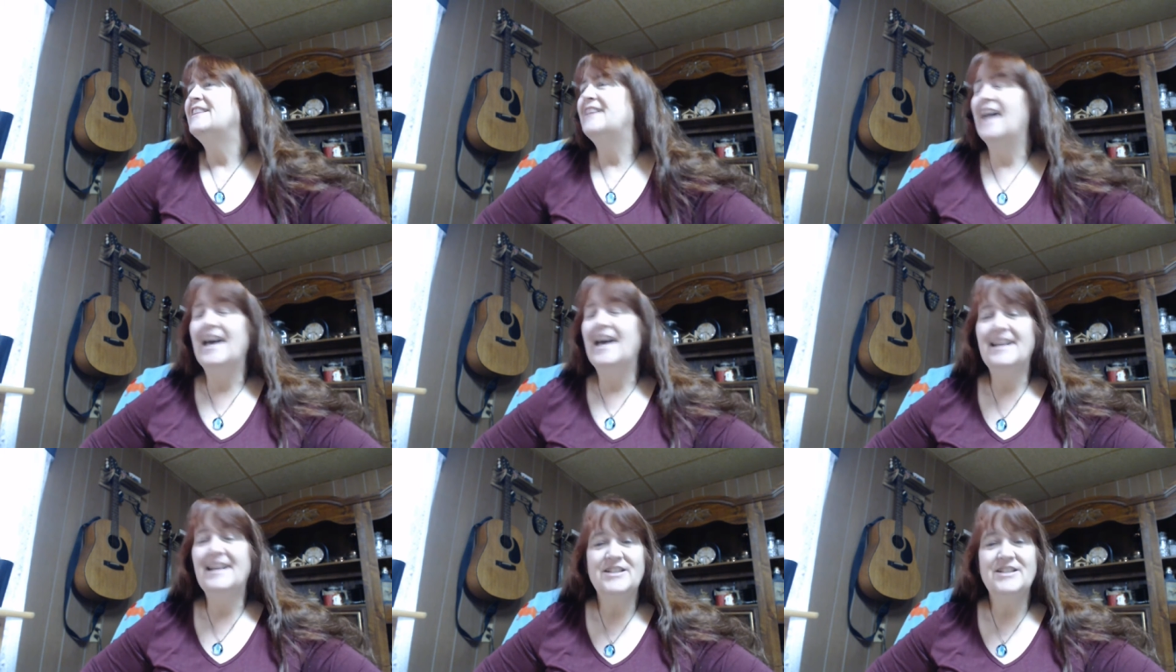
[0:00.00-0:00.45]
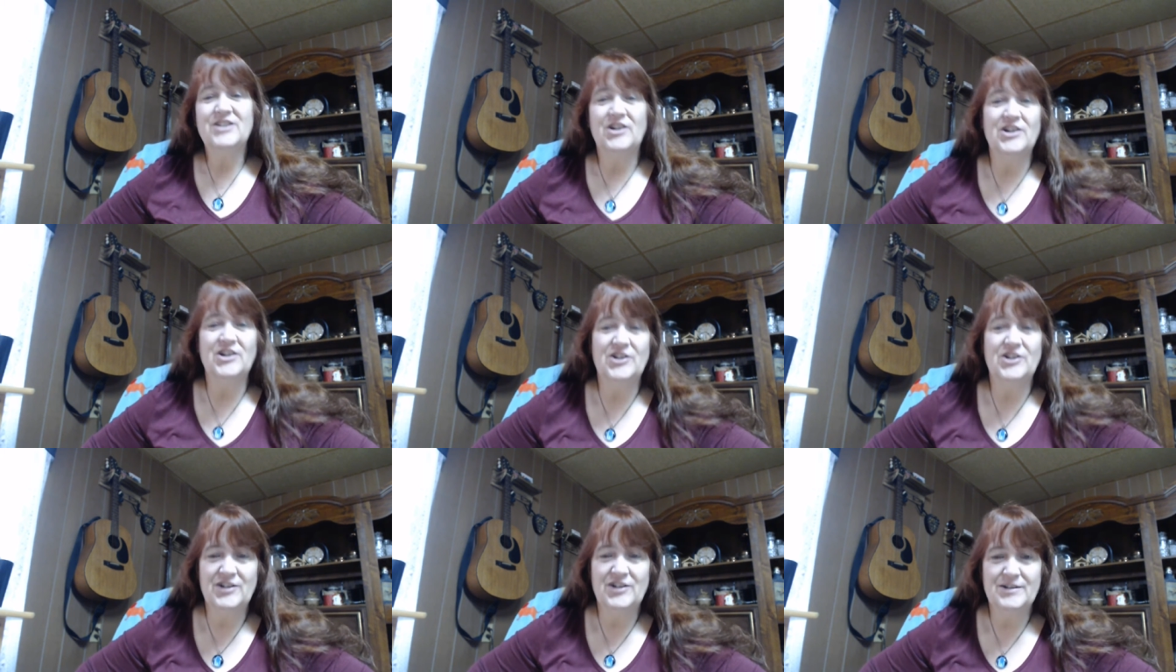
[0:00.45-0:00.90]
That is
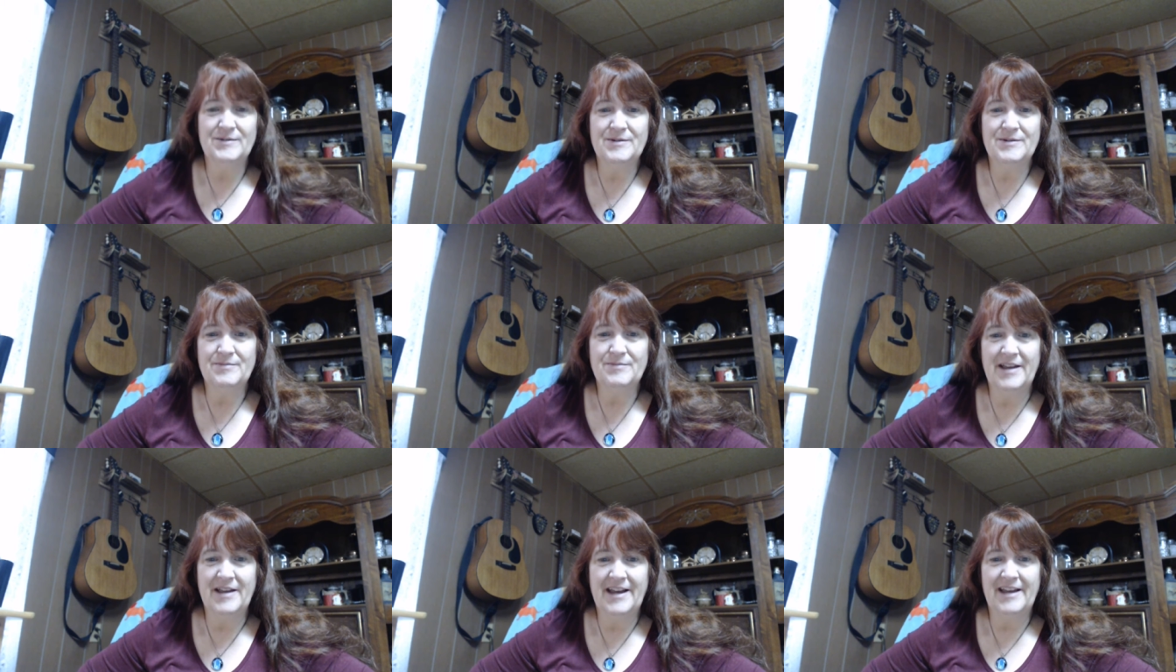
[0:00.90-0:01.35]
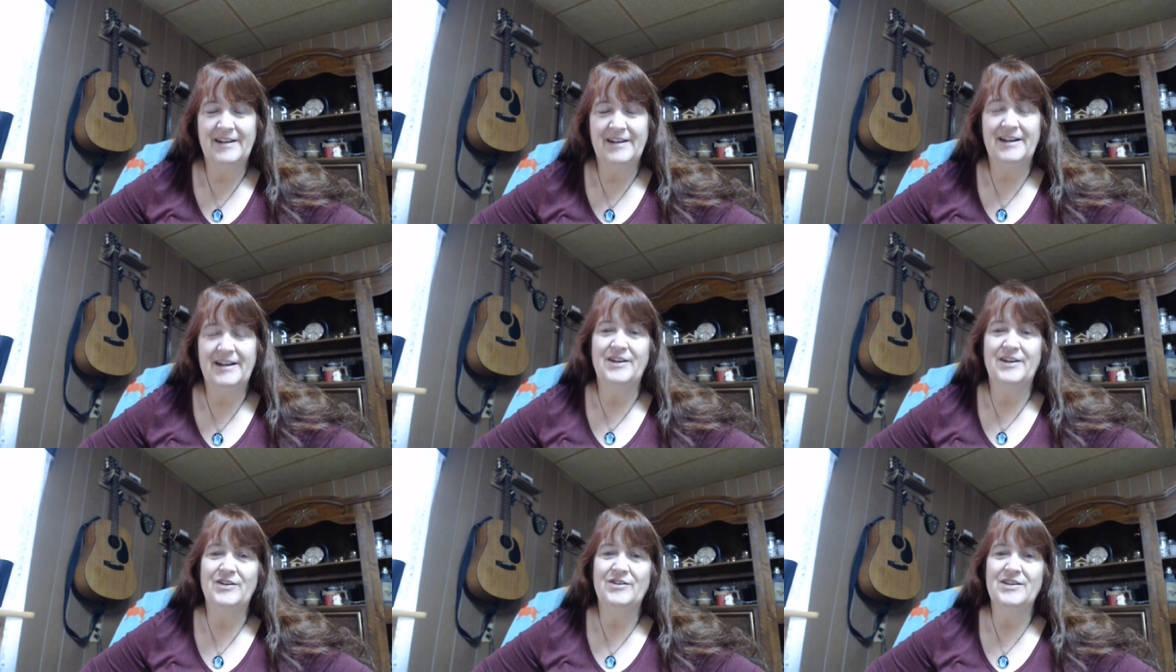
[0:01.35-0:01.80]
our Christmas plan.
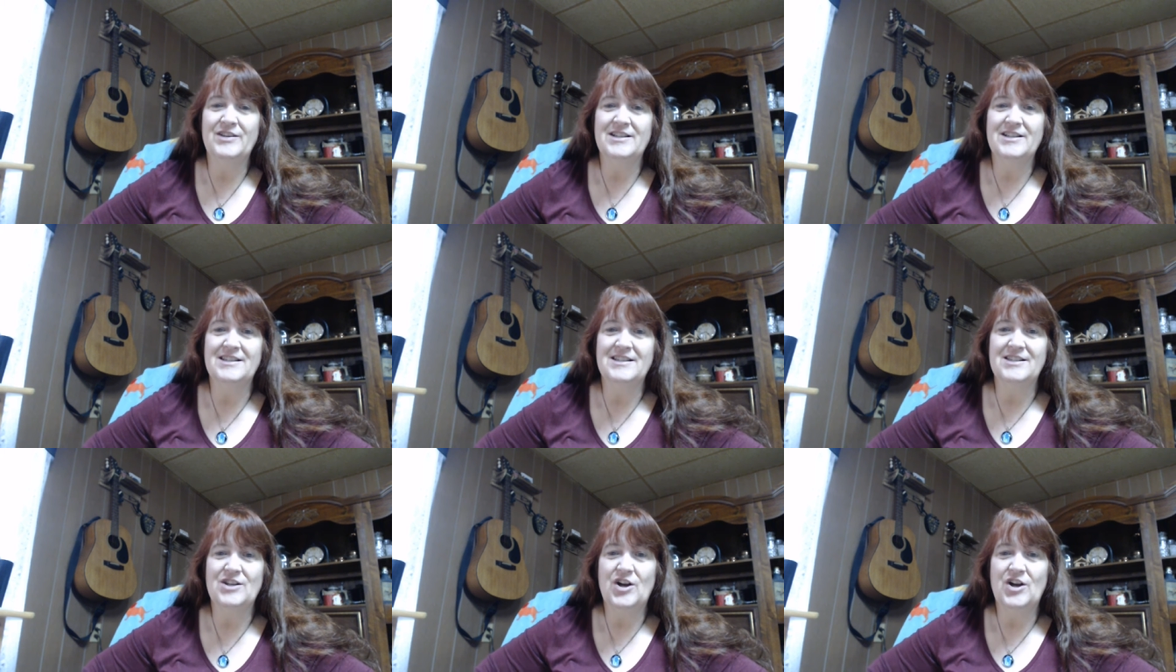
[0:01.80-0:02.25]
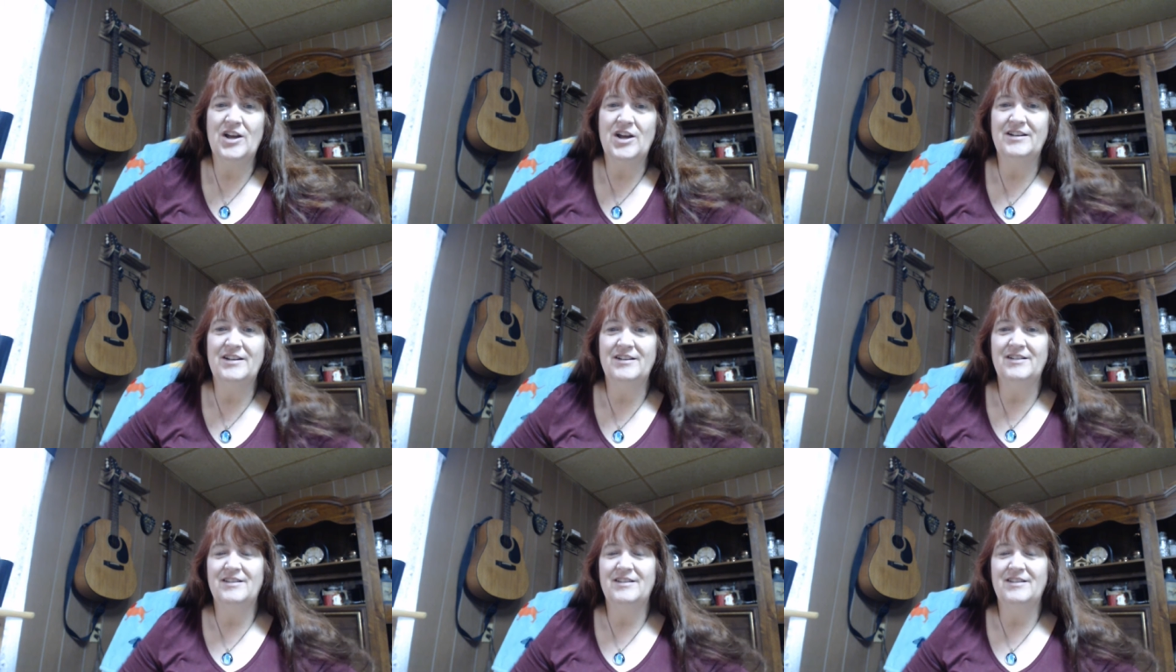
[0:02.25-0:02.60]
I know this is not